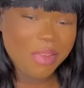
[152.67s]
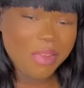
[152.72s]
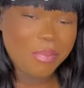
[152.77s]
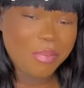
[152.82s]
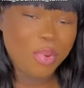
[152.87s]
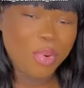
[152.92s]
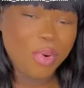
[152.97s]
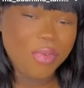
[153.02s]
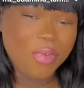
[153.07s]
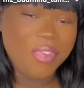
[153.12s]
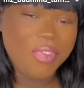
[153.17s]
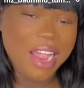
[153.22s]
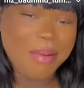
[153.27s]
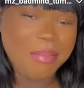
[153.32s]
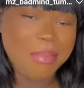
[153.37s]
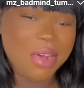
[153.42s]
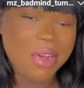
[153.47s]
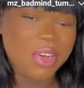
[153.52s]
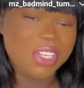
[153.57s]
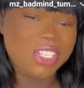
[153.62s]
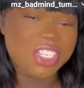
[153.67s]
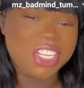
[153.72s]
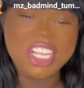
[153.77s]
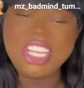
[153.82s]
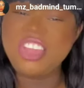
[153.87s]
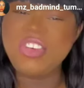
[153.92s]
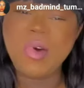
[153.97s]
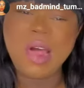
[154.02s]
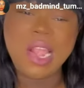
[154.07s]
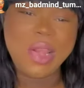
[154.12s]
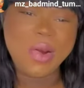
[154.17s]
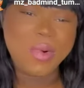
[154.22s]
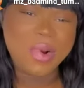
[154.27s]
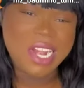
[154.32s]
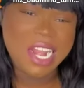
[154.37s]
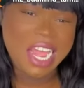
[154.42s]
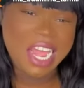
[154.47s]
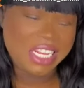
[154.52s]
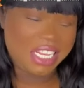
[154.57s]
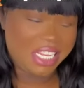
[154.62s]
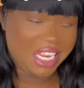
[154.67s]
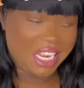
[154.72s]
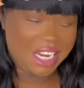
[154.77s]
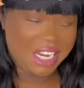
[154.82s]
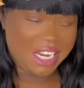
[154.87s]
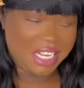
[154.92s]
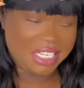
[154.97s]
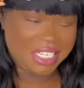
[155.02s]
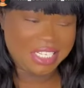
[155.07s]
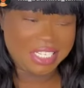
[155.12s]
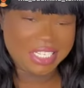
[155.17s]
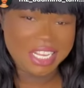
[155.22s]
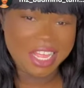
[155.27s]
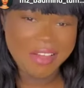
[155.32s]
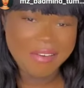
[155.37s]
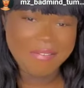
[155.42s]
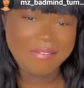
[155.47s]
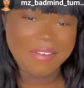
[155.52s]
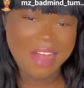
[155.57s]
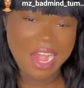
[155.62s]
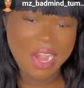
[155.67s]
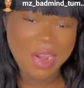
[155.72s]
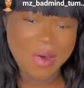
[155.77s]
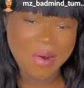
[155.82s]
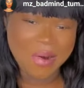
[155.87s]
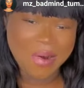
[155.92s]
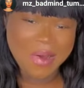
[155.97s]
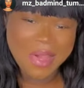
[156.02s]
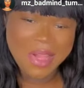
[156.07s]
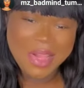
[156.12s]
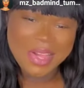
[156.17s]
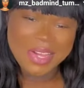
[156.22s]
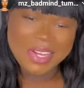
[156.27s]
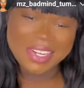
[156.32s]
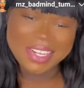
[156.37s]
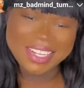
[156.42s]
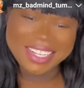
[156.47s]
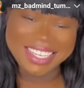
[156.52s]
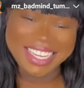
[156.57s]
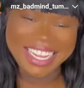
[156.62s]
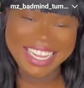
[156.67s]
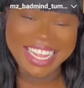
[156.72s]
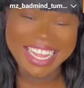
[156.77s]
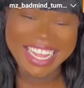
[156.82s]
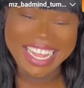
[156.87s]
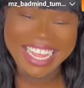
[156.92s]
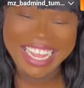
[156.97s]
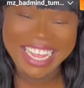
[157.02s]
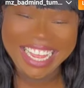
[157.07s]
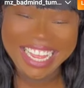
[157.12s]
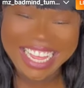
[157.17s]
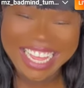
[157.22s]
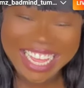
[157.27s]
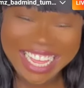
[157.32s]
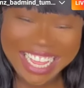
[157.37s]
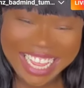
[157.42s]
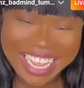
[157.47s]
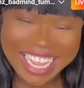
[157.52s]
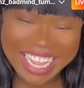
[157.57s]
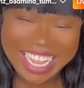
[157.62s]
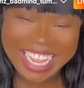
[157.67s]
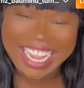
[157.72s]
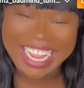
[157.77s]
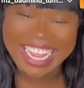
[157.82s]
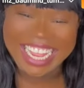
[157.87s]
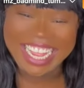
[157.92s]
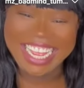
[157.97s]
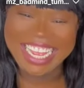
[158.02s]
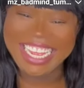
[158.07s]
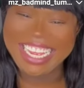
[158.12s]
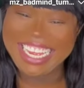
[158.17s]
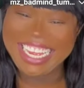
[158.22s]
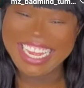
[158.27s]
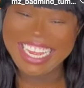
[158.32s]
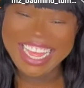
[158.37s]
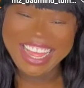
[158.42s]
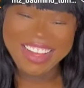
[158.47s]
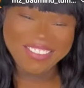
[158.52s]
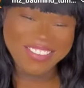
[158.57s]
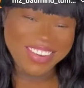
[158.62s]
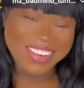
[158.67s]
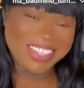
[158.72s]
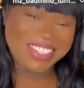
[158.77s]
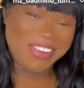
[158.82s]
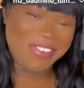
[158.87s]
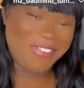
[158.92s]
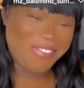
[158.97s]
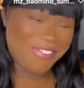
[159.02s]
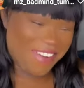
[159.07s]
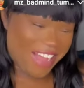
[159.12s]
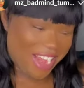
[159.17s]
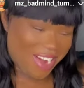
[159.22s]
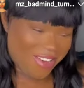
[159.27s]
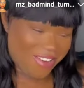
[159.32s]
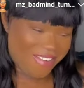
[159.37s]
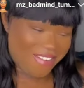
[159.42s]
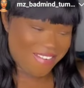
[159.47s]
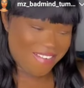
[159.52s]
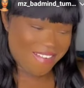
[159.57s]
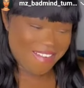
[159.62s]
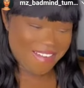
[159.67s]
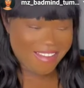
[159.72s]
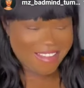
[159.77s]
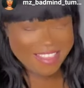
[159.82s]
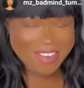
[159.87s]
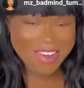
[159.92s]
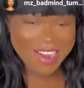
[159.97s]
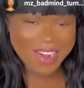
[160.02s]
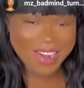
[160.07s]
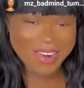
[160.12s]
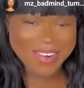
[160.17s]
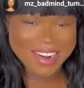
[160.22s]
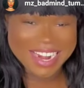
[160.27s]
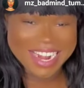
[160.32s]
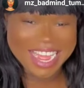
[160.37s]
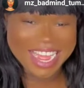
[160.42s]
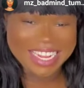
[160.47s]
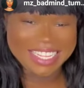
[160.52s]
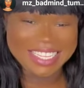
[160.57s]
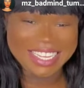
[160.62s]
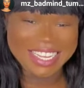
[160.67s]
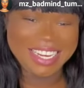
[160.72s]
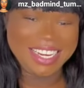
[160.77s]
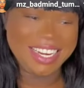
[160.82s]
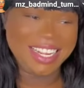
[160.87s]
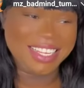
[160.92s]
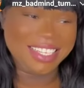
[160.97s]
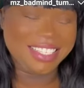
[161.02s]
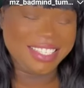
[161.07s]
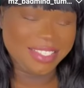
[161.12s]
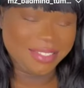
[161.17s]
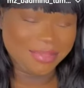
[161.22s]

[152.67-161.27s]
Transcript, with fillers: profile mugger so you alone now take this. Follow. Me know me know you tweet it. Mugger follow. You alone now take this.